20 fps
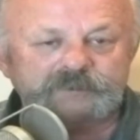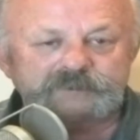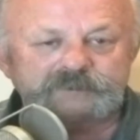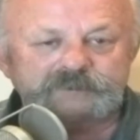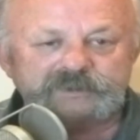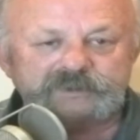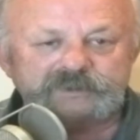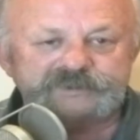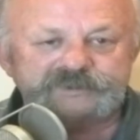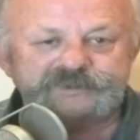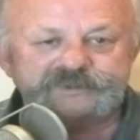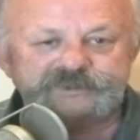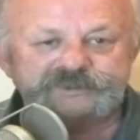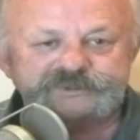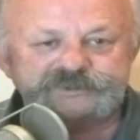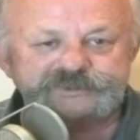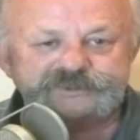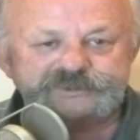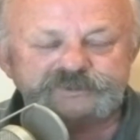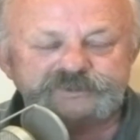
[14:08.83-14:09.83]
Get your
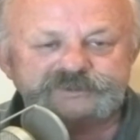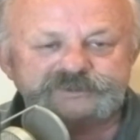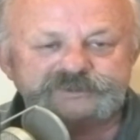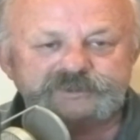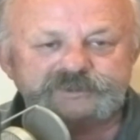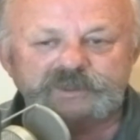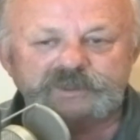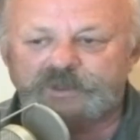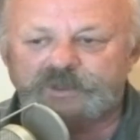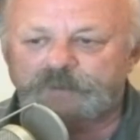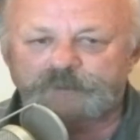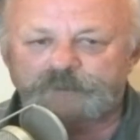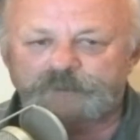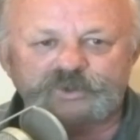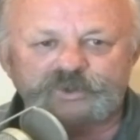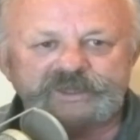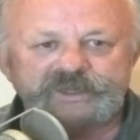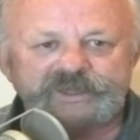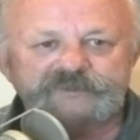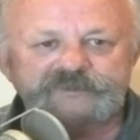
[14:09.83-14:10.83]
shows put
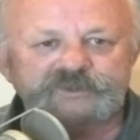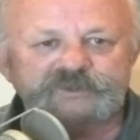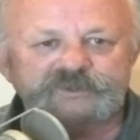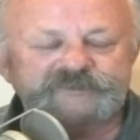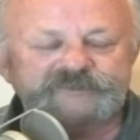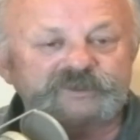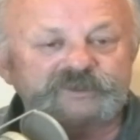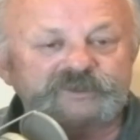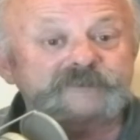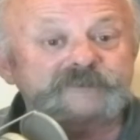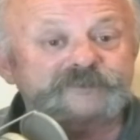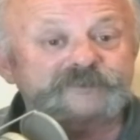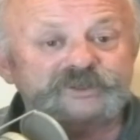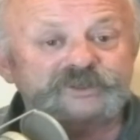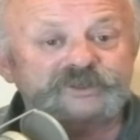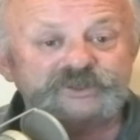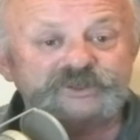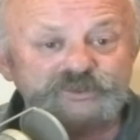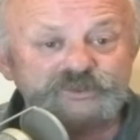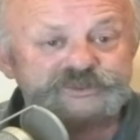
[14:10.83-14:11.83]
in there. If you're looking for a
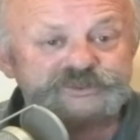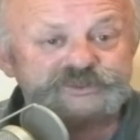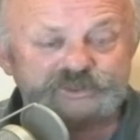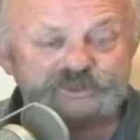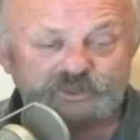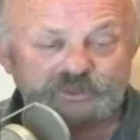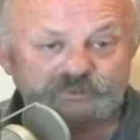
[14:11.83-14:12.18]
new show,